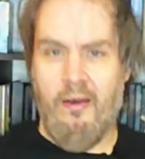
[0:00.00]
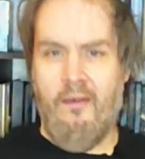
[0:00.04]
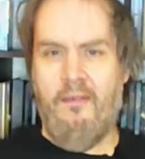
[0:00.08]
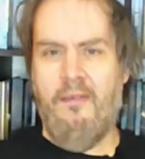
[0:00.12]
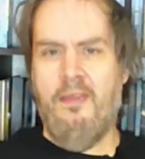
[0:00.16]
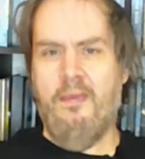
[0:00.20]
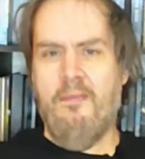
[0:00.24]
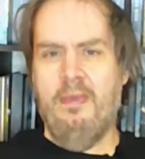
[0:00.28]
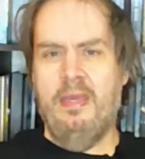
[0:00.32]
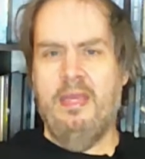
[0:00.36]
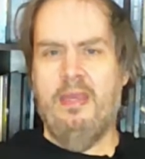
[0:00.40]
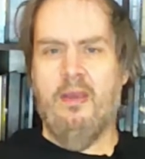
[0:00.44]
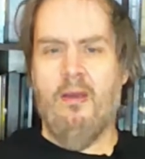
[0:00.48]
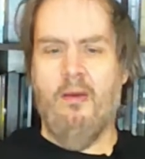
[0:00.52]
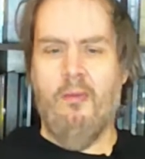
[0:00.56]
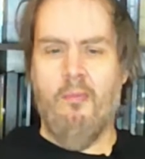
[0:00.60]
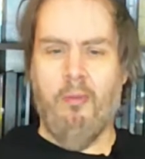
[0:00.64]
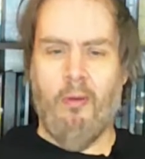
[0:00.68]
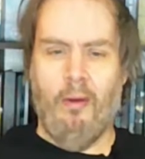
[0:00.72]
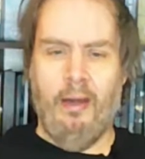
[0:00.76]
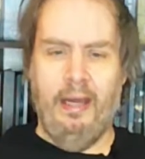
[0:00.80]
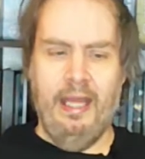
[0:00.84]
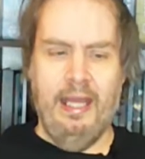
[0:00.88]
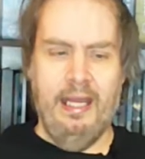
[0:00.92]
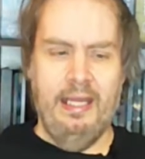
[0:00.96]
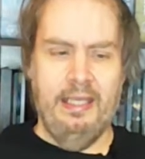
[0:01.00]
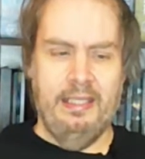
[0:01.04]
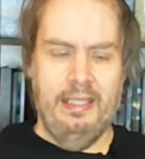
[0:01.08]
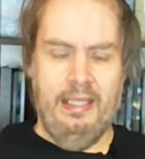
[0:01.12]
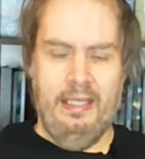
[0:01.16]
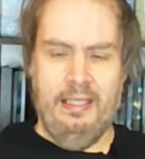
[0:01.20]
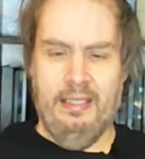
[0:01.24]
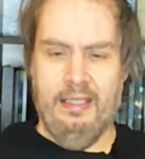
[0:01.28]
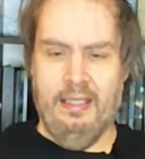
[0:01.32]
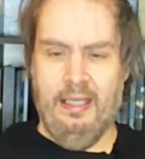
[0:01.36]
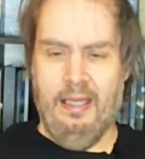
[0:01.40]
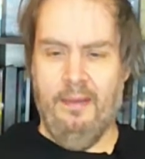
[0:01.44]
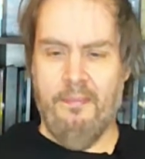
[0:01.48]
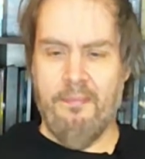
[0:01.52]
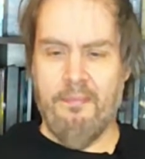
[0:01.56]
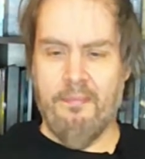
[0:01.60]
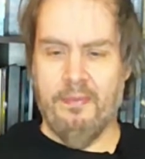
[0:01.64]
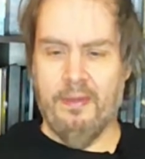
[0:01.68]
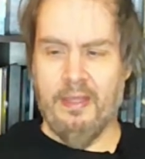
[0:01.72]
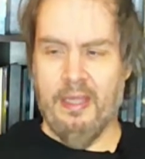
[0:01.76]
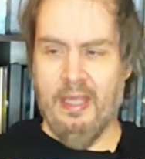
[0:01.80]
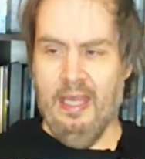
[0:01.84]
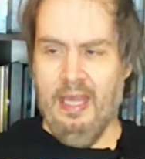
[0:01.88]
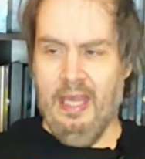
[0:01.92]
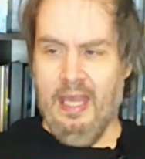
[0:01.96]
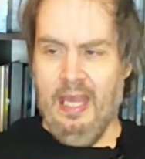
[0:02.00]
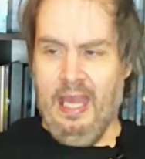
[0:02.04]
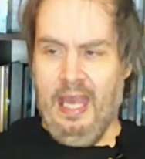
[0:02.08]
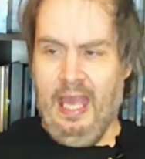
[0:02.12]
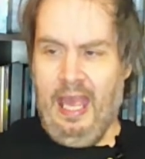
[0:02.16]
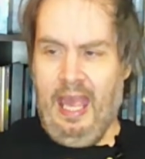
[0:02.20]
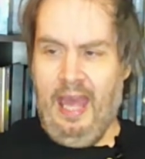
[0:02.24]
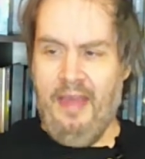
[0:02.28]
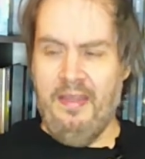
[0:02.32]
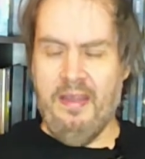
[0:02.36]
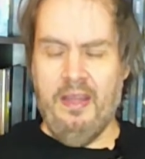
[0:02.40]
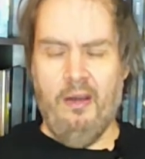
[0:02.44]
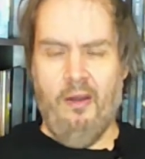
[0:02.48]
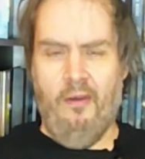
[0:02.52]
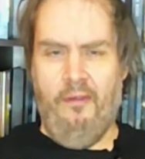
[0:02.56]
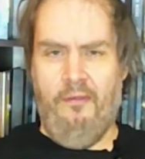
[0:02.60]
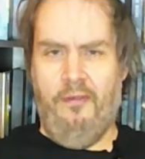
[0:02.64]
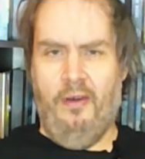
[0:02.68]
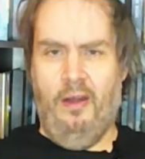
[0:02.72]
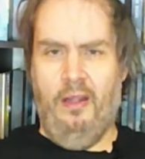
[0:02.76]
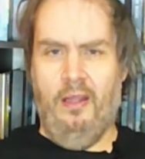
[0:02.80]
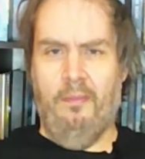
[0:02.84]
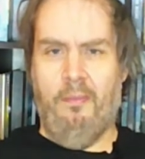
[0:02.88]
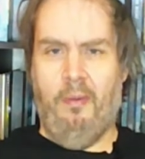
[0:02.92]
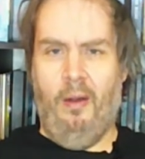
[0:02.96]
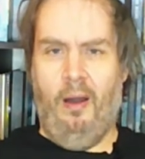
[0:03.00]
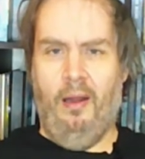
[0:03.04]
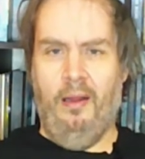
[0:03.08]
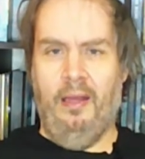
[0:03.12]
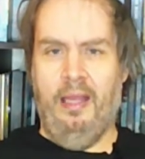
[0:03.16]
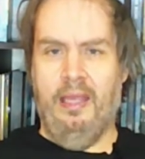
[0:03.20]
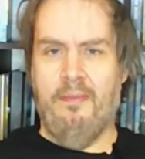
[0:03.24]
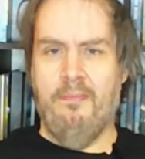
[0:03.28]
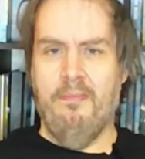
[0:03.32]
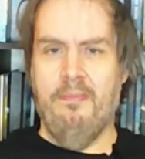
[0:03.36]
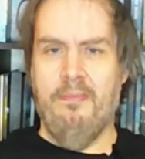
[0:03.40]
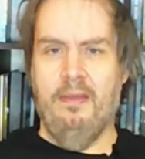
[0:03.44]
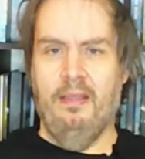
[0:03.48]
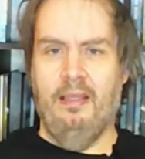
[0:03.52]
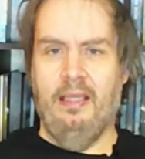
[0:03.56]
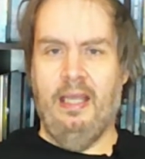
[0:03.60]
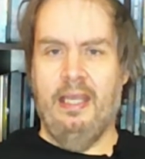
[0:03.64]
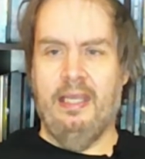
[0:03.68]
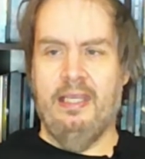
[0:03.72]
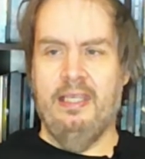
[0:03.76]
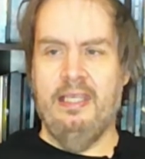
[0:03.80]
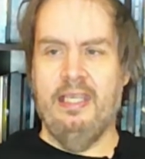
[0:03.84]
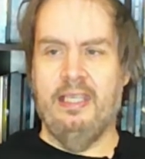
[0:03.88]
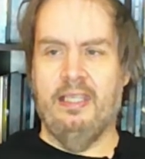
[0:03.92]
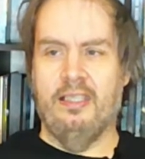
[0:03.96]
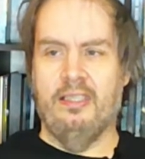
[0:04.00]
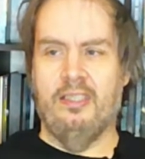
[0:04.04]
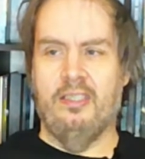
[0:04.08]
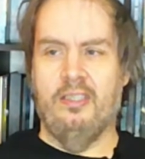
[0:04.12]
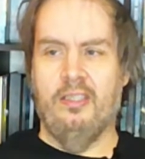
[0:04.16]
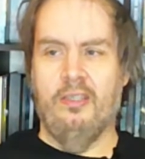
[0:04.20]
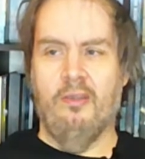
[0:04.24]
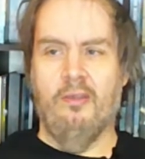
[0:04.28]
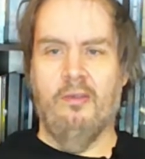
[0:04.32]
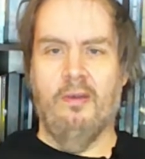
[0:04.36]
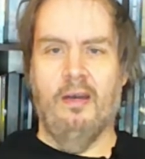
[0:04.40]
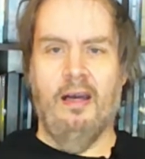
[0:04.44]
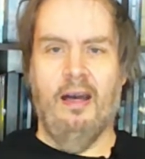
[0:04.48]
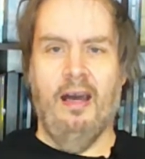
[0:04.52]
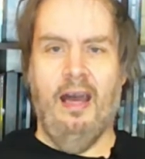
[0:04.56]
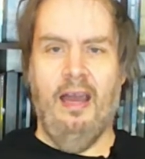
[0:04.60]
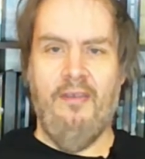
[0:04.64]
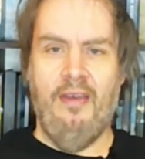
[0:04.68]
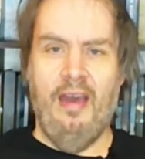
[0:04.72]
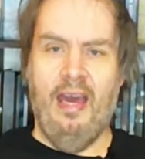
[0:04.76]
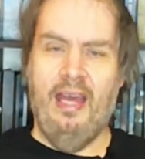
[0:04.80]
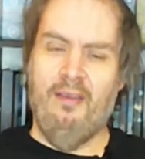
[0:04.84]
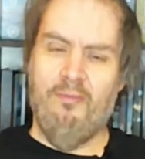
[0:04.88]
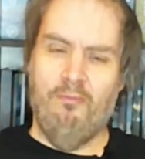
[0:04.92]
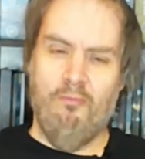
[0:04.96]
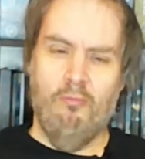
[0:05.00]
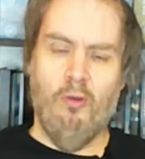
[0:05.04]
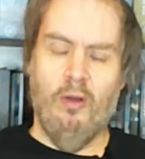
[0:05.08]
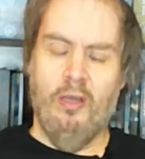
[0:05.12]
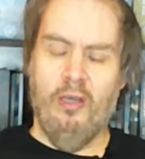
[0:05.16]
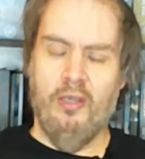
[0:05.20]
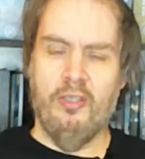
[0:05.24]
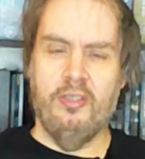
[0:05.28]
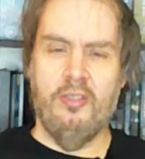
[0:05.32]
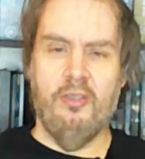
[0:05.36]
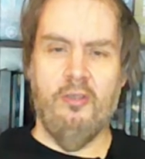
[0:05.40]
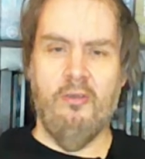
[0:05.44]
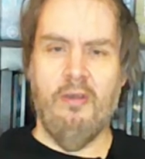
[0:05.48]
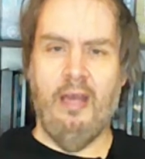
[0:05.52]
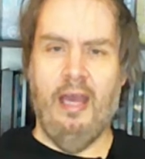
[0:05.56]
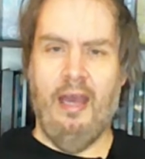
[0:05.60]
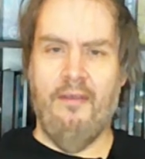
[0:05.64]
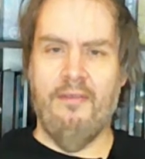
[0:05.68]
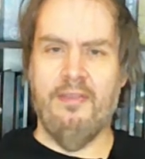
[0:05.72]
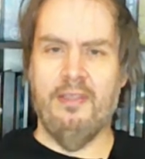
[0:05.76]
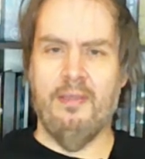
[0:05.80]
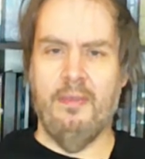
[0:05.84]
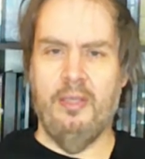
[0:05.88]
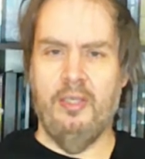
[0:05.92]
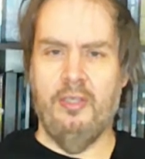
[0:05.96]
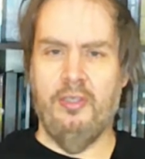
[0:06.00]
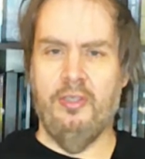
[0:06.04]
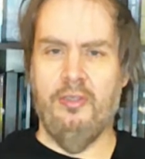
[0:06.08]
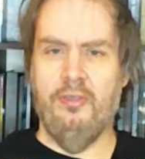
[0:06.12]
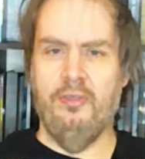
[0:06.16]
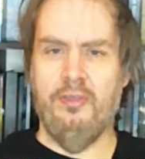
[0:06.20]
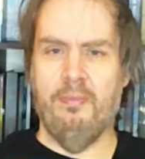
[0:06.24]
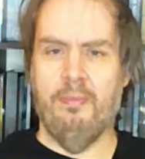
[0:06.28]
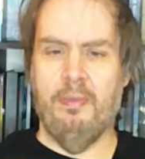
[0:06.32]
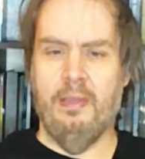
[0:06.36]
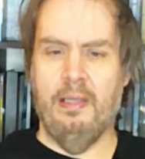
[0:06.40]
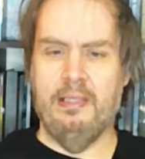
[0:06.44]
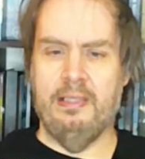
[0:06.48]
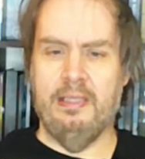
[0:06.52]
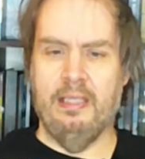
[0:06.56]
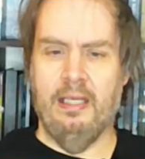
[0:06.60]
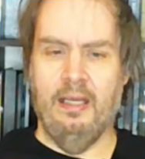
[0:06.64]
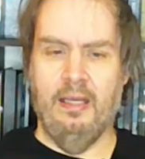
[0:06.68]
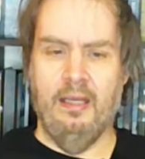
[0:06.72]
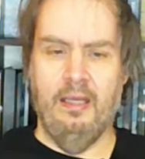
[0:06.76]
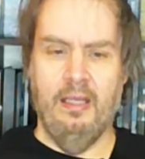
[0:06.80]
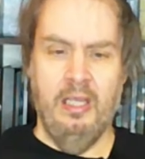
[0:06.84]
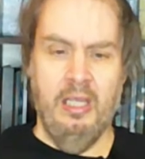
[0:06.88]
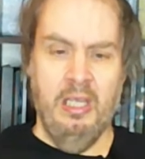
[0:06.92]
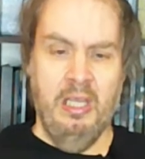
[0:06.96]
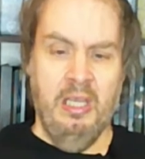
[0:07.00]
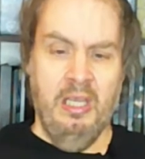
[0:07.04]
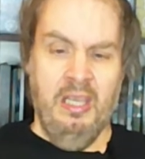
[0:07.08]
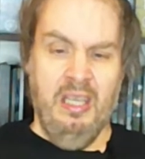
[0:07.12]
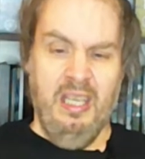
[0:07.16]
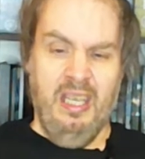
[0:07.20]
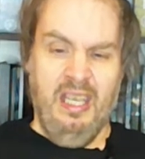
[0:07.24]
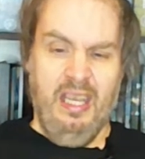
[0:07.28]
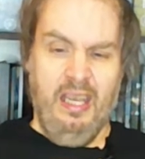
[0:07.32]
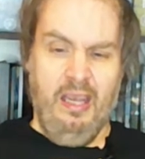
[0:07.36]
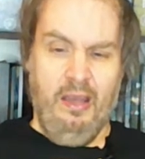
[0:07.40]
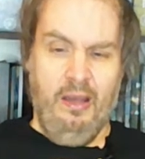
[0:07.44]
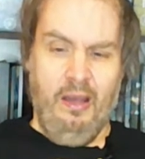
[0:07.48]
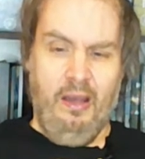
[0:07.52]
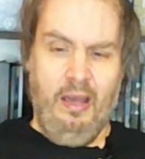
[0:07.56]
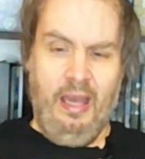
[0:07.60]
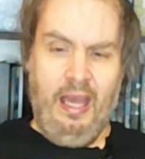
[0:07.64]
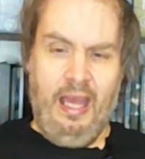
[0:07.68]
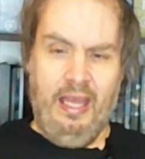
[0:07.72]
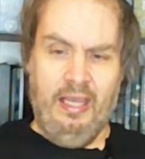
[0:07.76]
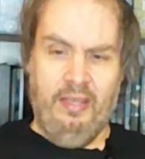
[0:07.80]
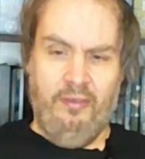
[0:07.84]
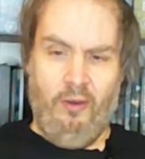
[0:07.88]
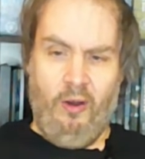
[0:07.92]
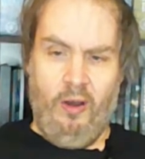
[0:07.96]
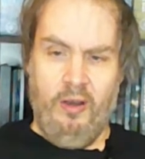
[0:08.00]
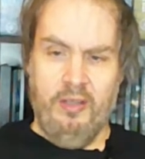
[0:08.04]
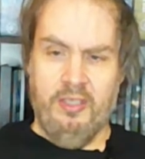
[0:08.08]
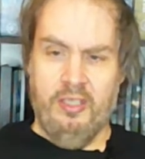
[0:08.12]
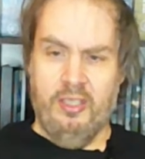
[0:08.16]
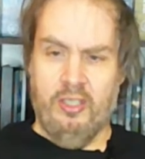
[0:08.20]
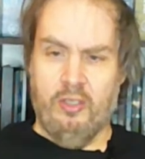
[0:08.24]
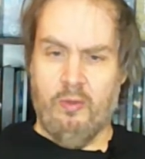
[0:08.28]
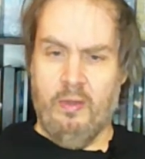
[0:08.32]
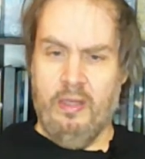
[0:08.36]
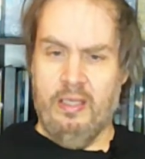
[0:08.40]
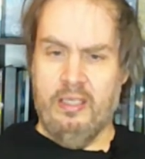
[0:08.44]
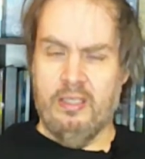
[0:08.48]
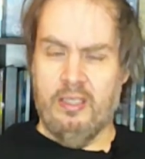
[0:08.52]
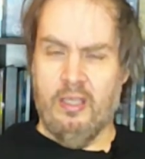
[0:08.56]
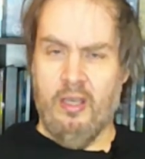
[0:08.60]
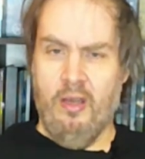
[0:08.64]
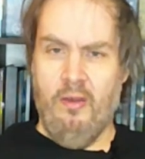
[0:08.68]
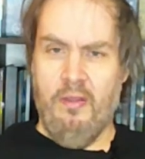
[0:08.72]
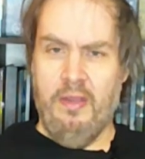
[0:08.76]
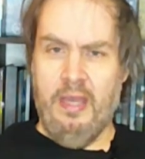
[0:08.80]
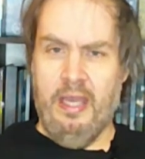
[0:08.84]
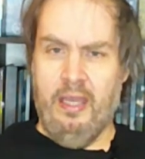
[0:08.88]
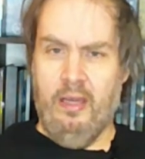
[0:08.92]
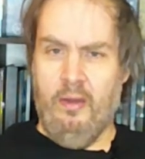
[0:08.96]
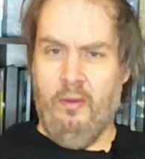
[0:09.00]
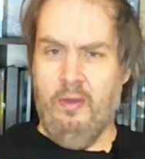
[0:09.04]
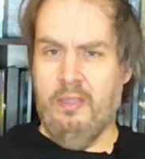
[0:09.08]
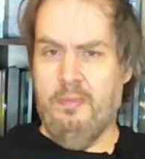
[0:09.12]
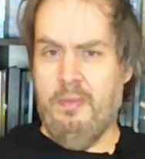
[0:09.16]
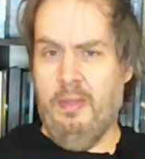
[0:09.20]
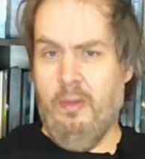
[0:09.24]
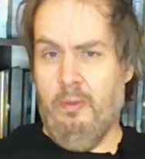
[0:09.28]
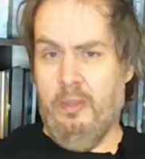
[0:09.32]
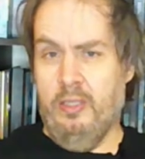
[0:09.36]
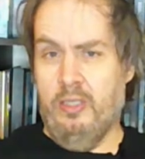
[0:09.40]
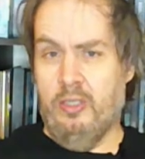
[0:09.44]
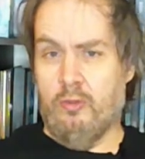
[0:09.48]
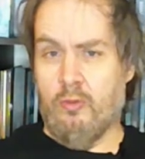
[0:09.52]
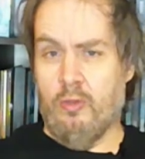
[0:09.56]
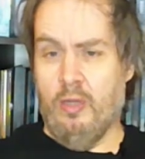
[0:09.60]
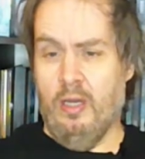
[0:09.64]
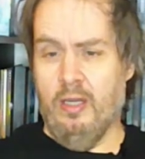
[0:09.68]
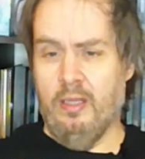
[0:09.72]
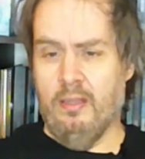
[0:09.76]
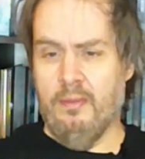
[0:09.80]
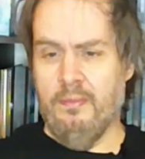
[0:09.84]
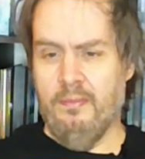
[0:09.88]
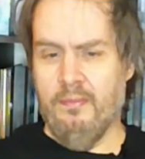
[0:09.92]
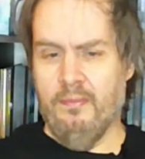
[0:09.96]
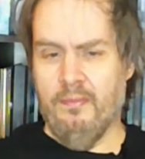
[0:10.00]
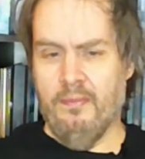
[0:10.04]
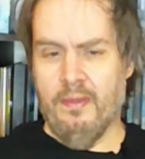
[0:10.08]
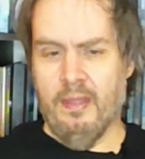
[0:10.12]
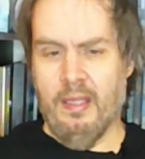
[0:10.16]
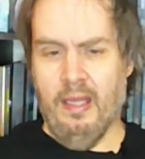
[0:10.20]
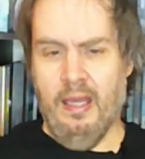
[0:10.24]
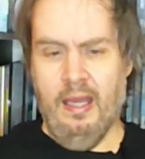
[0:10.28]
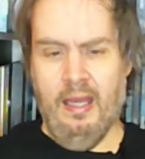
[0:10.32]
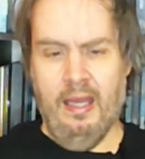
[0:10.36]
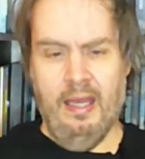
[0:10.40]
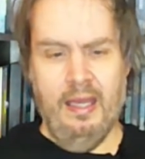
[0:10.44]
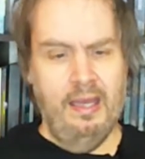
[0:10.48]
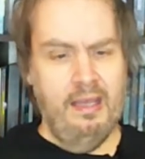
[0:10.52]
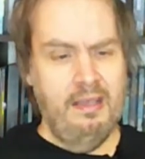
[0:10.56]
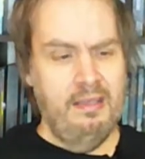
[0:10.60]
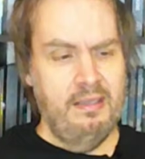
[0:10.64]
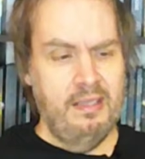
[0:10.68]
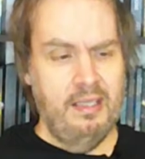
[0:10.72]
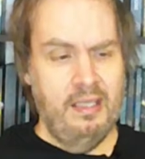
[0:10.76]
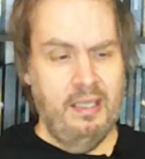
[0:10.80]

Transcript: the Mego brand, and they don't fall apart like Nika's do. I've had one or two have some issues, but as far as the strings go, they can always be restrung, and